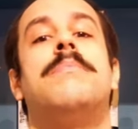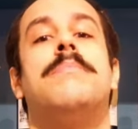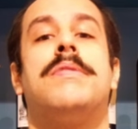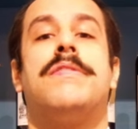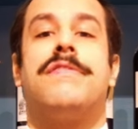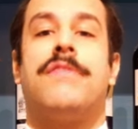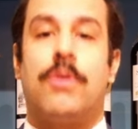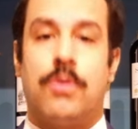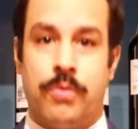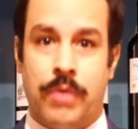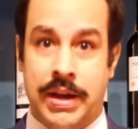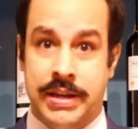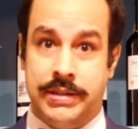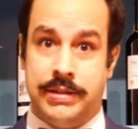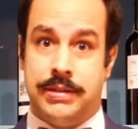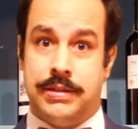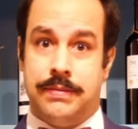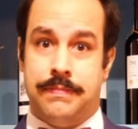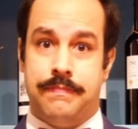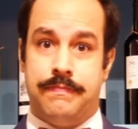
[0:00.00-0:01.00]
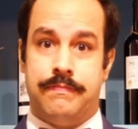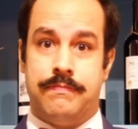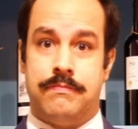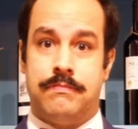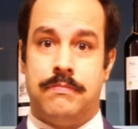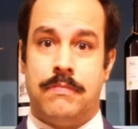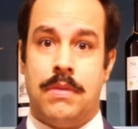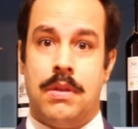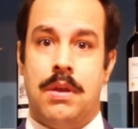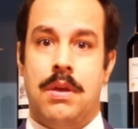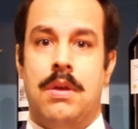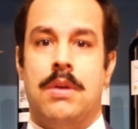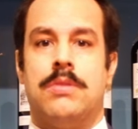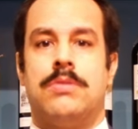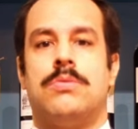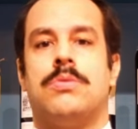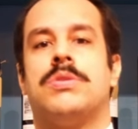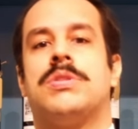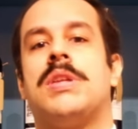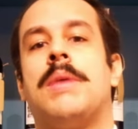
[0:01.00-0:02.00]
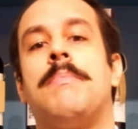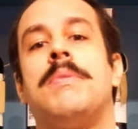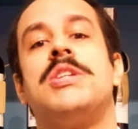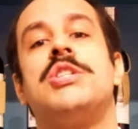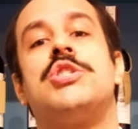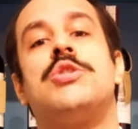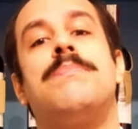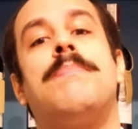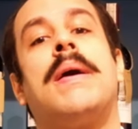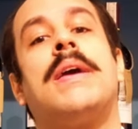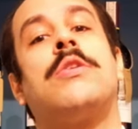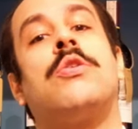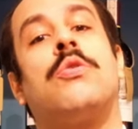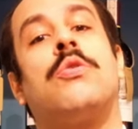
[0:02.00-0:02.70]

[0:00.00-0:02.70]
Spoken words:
before Christ. So established by the